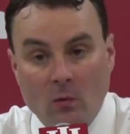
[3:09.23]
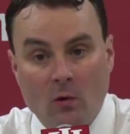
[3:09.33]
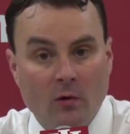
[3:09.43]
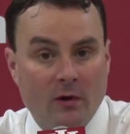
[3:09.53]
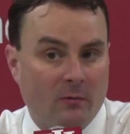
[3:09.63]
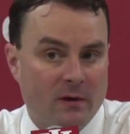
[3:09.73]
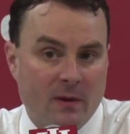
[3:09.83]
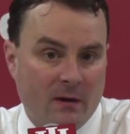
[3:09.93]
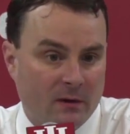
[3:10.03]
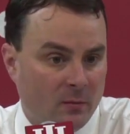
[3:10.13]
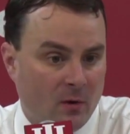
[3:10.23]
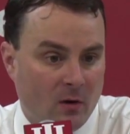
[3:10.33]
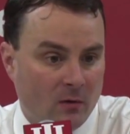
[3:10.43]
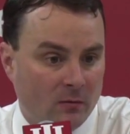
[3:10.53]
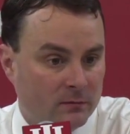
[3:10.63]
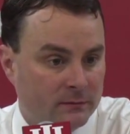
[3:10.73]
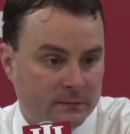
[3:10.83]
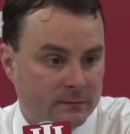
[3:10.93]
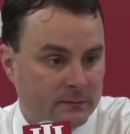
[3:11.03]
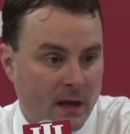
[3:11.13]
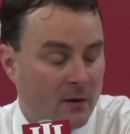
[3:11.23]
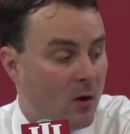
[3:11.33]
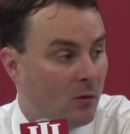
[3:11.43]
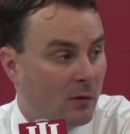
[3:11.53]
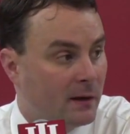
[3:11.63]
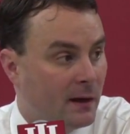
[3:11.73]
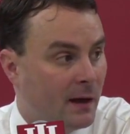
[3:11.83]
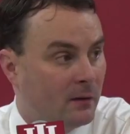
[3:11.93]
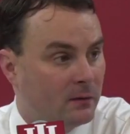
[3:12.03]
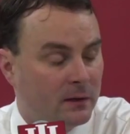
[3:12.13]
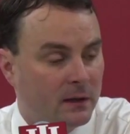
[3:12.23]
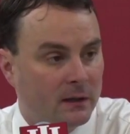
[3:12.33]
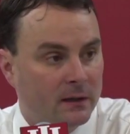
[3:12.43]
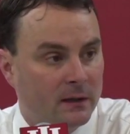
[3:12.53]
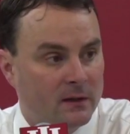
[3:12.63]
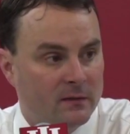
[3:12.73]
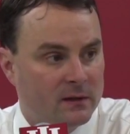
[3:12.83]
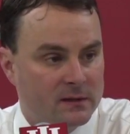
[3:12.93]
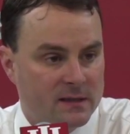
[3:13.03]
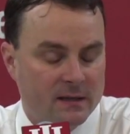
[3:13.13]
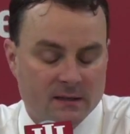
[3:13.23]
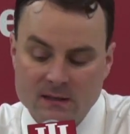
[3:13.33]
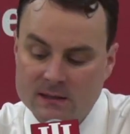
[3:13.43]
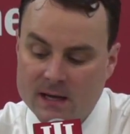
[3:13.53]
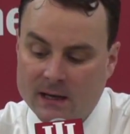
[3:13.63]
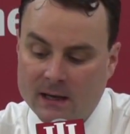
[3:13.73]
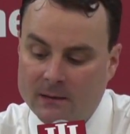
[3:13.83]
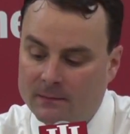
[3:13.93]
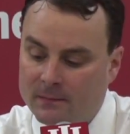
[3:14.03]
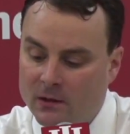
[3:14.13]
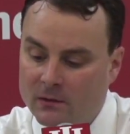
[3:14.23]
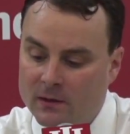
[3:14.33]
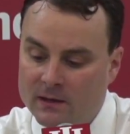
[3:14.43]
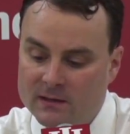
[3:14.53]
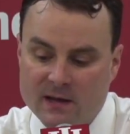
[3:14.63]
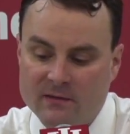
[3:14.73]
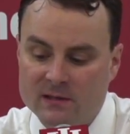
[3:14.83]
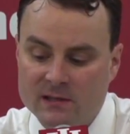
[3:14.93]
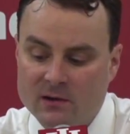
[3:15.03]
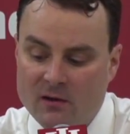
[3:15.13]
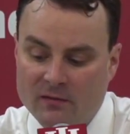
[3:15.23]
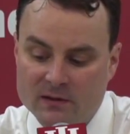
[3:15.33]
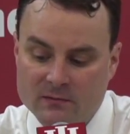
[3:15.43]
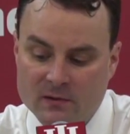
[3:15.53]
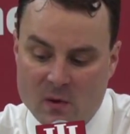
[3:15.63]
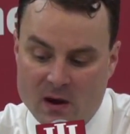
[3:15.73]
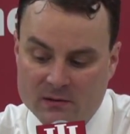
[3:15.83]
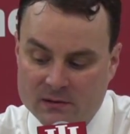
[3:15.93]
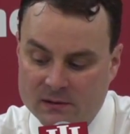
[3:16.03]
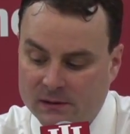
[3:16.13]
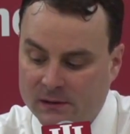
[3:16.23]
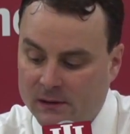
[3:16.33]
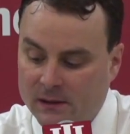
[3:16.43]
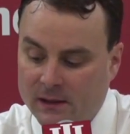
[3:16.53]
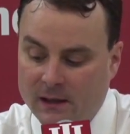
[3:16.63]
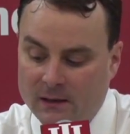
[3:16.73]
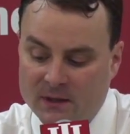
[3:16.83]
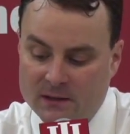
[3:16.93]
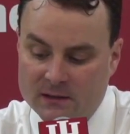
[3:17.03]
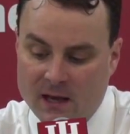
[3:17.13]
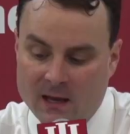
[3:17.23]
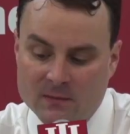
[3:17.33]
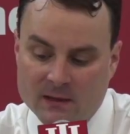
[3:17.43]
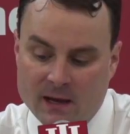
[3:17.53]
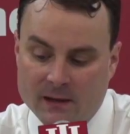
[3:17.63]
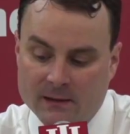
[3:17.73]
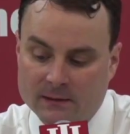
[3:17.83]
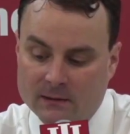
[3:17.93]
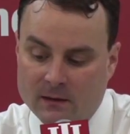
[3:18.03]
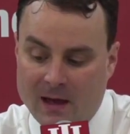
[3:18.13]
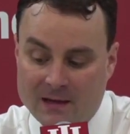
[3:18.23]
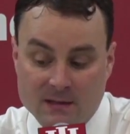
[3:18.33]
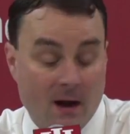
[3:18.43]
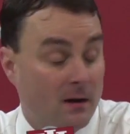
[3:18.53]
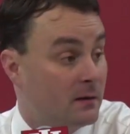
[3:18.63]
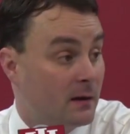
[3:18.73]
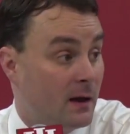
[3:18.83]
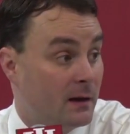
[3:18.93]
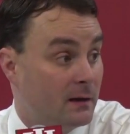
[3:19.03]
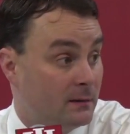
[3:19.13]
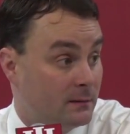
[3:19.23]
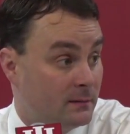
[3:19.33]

Well, we're not rebounding the ball at all right now. And even in the Tennessee Tech game, you know, they had 17 offensive rebounds in this game tonight. And that's not going to cut it